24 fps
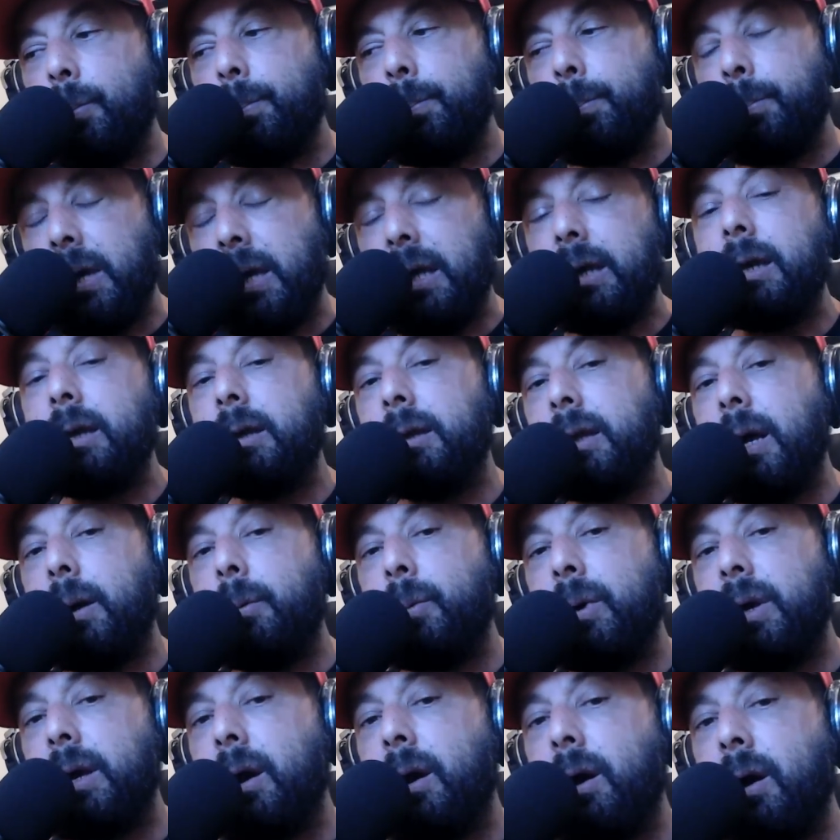meaning
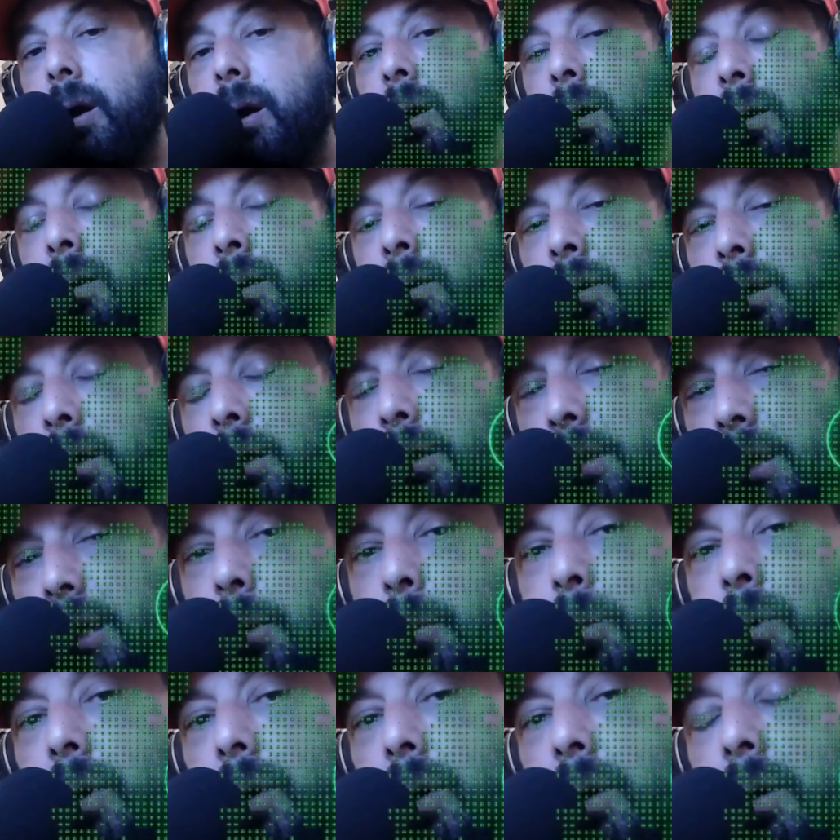that we are a
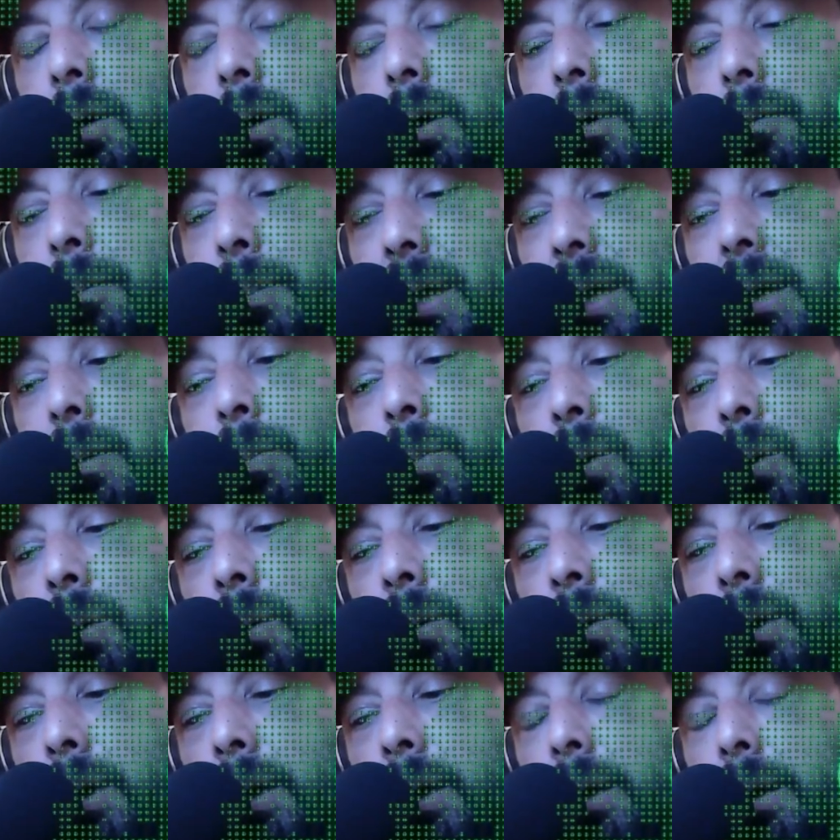network of
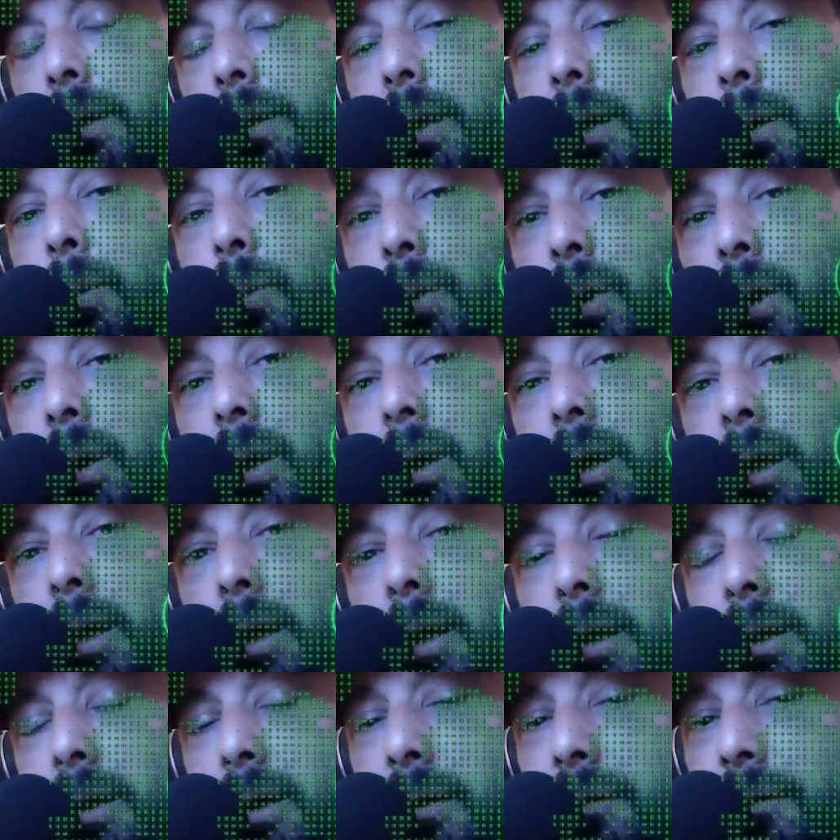people that are
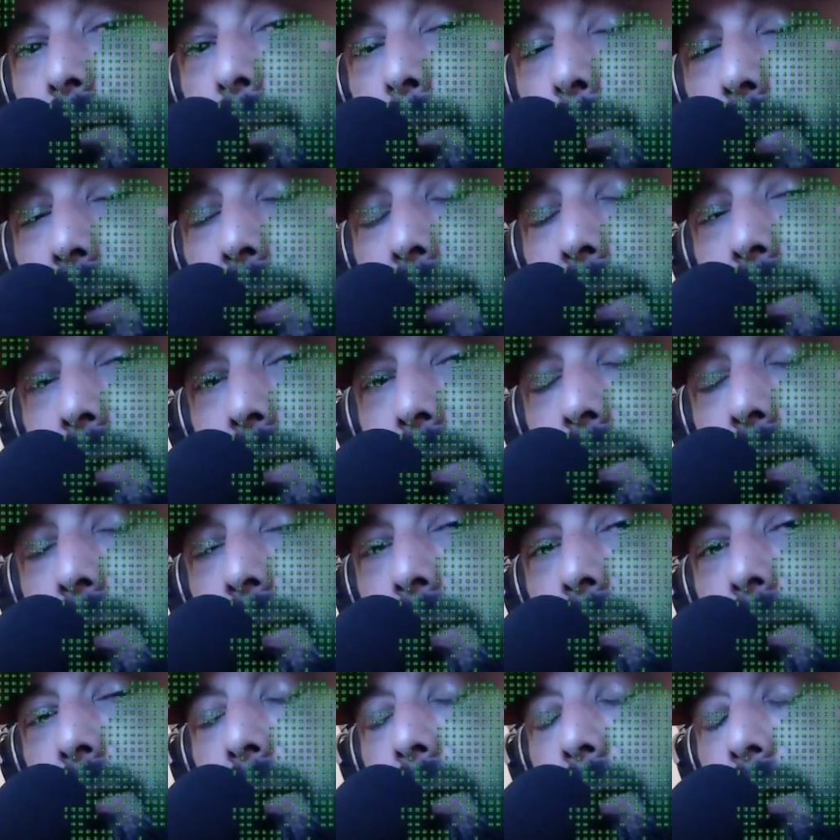working in different
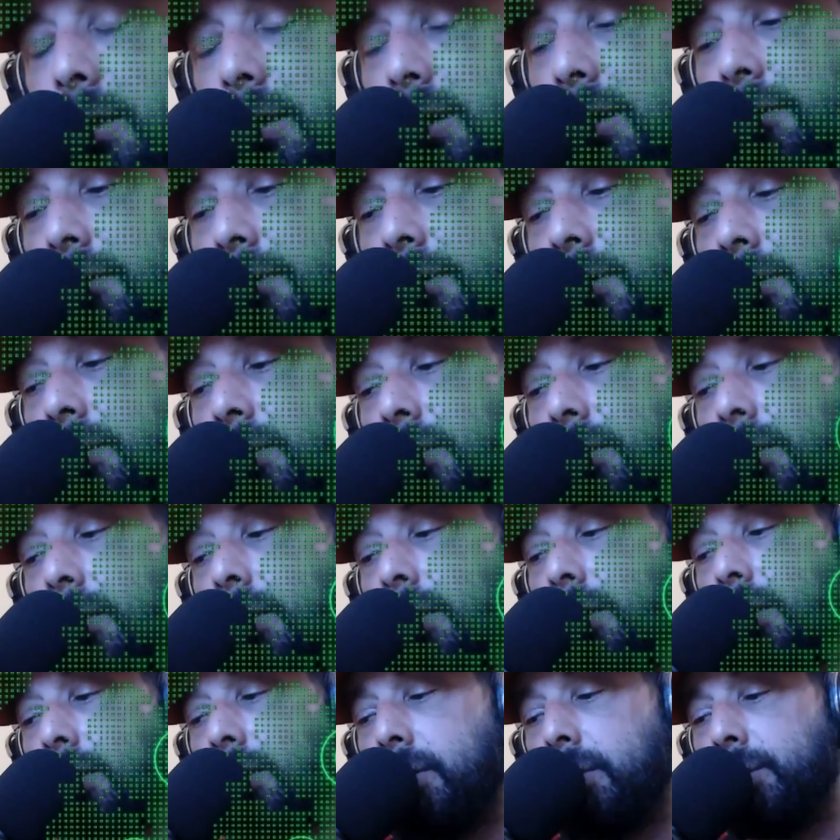places and different
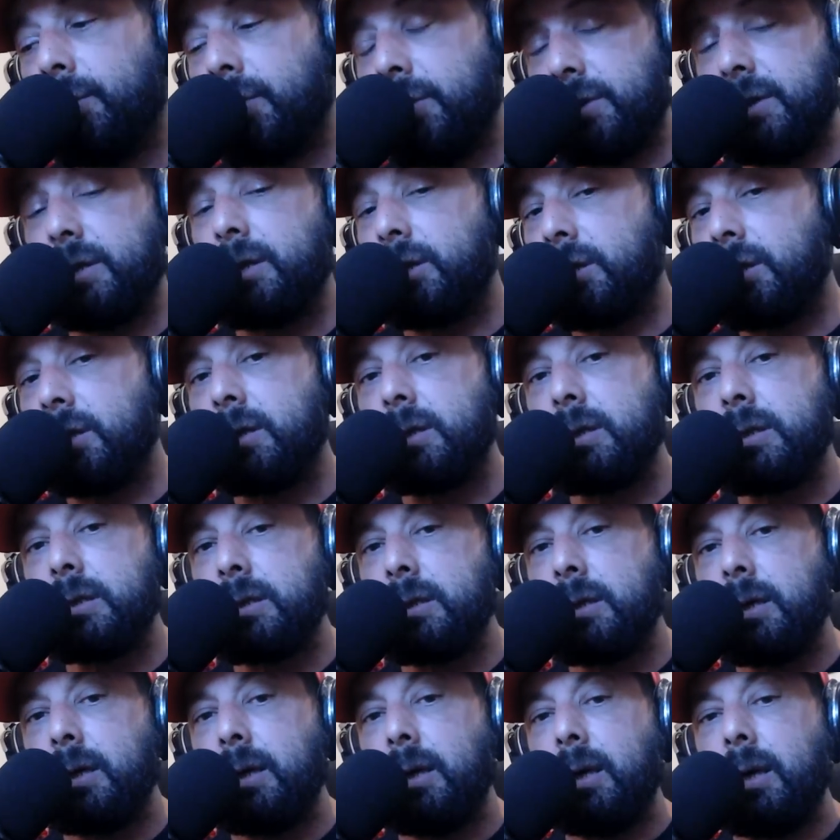
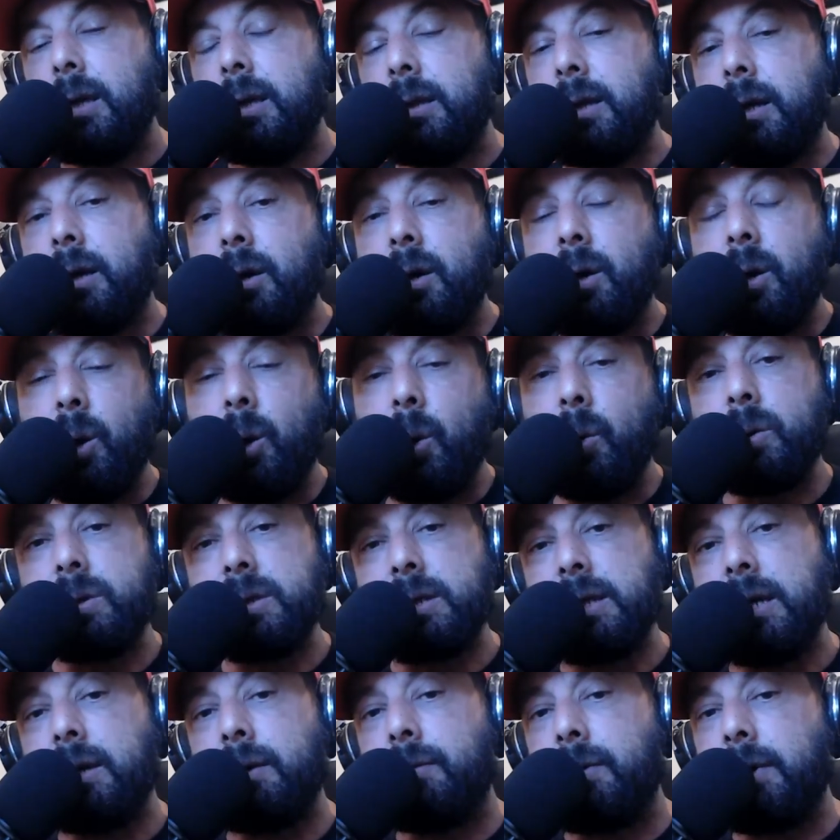positions that are
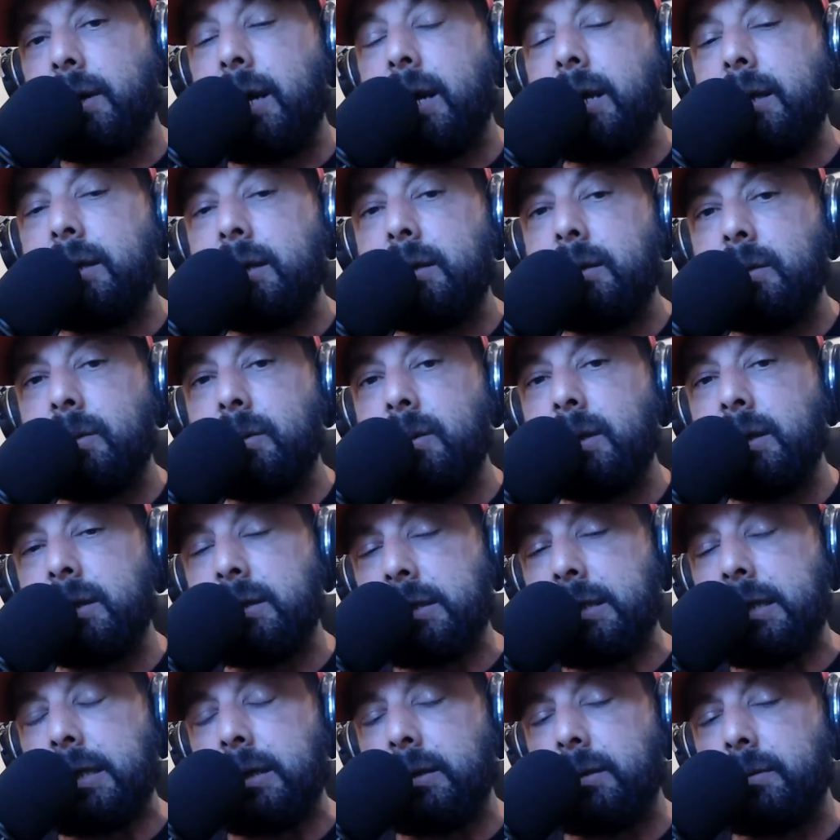closely related to
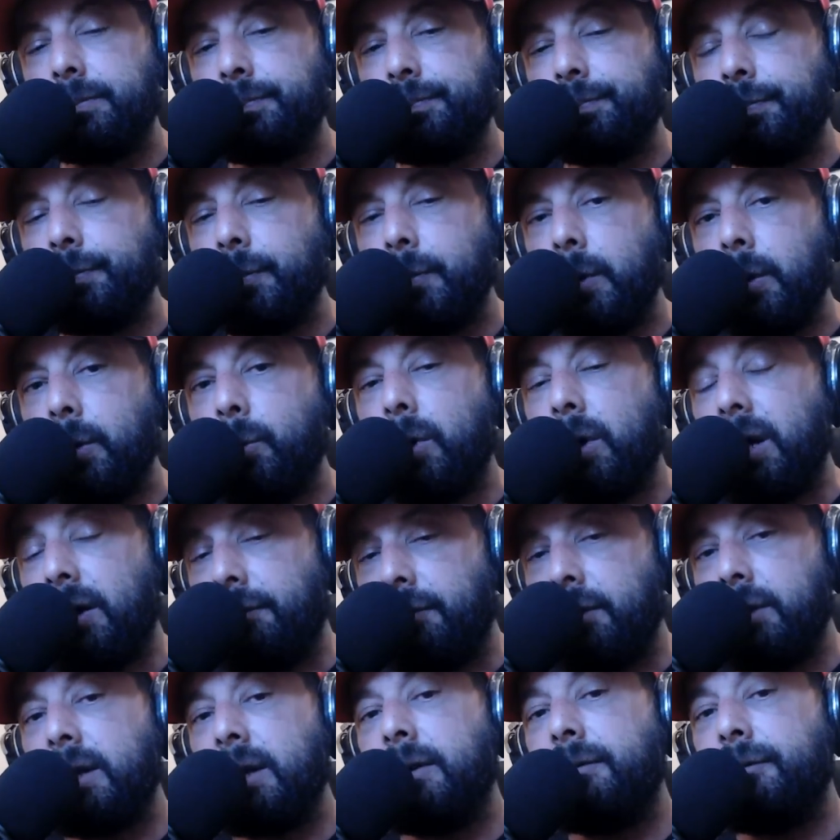this deal.
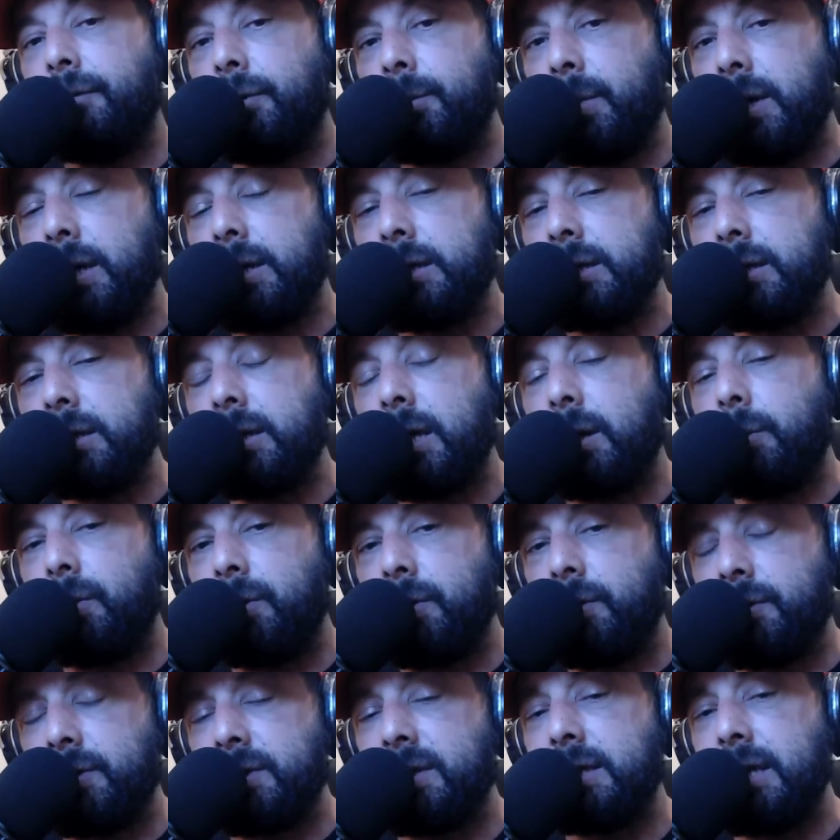Whatever the information that
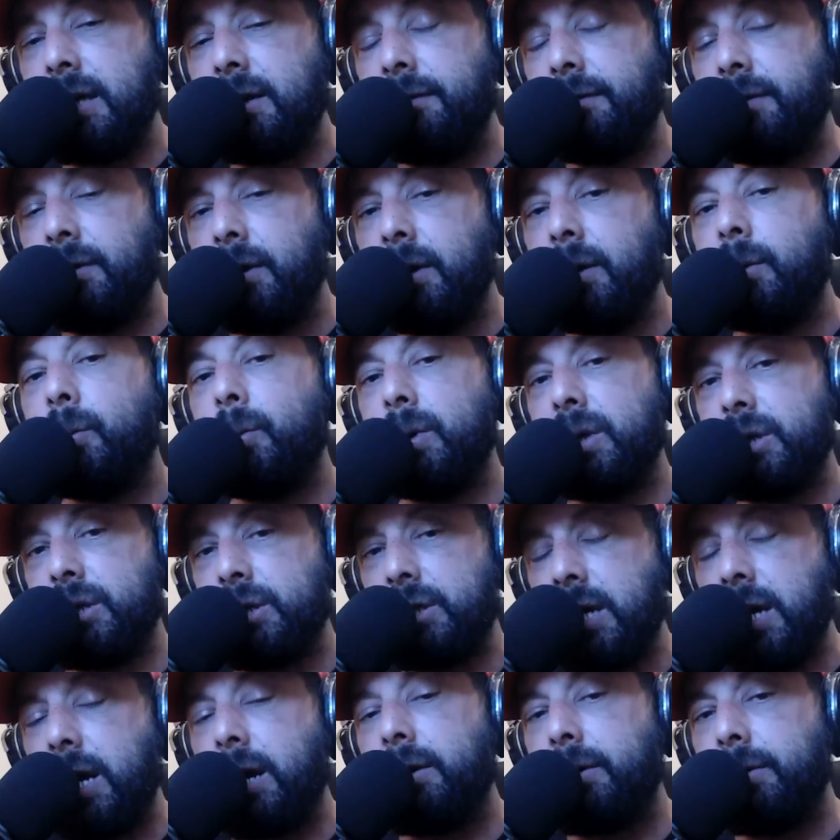we receive, we
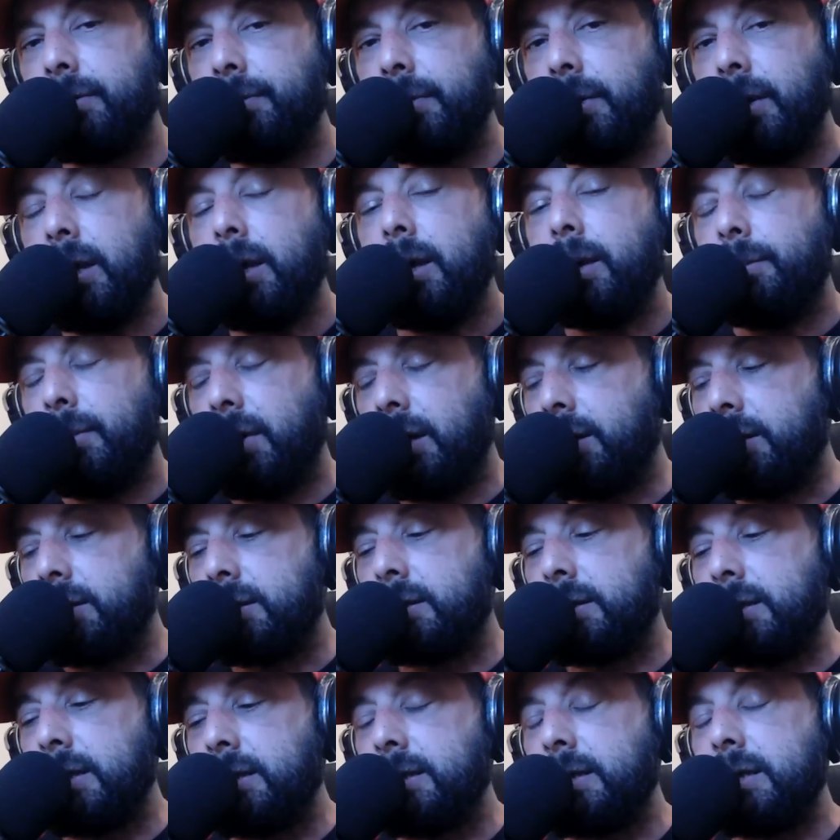share,
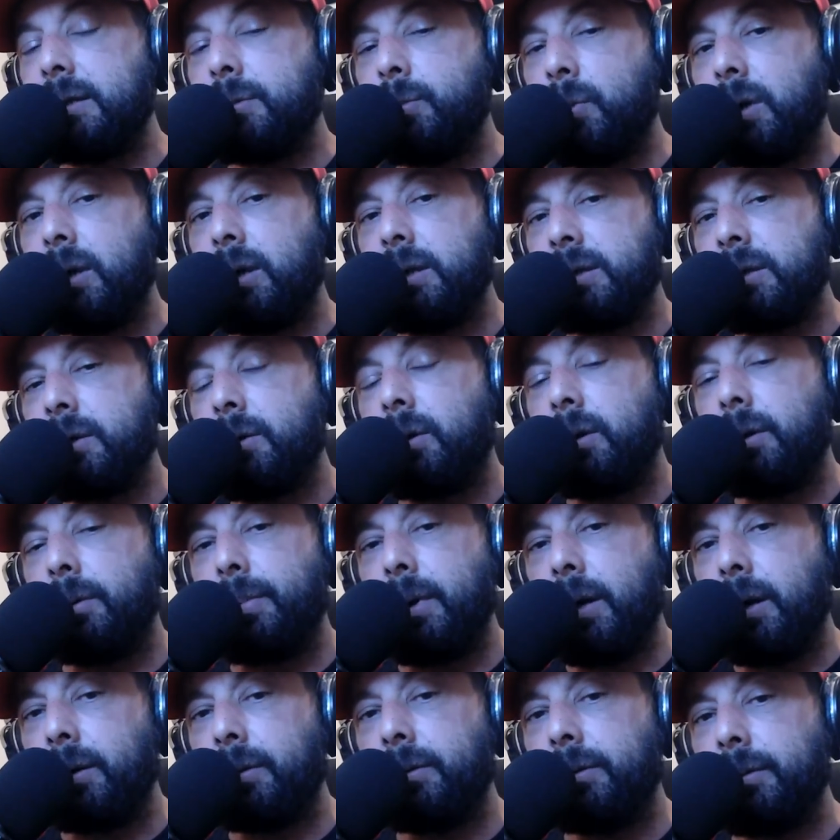because this is what it's all
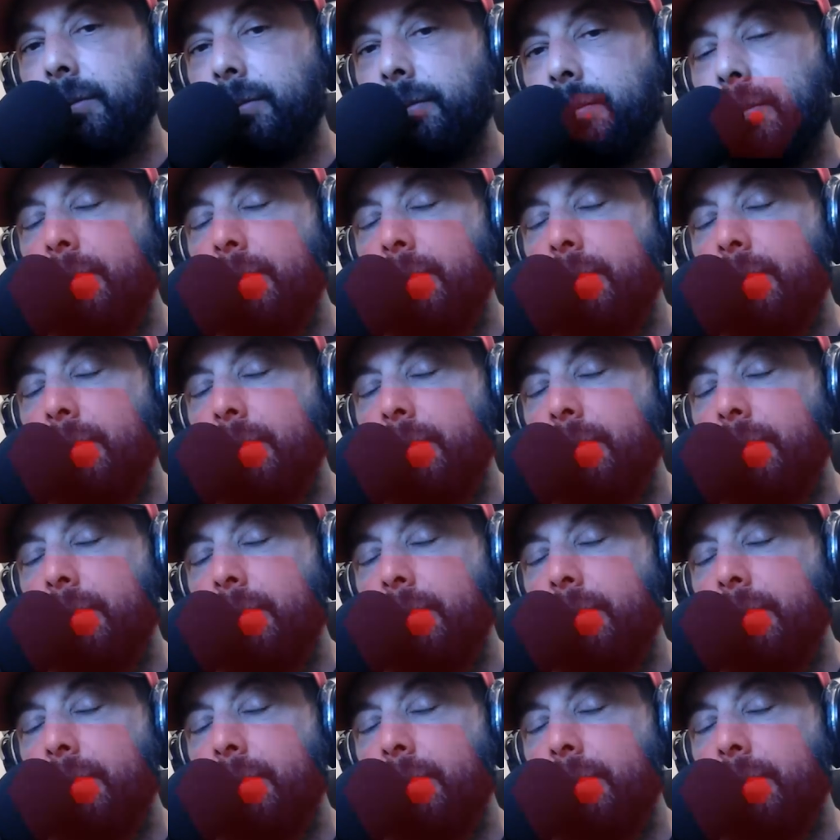about.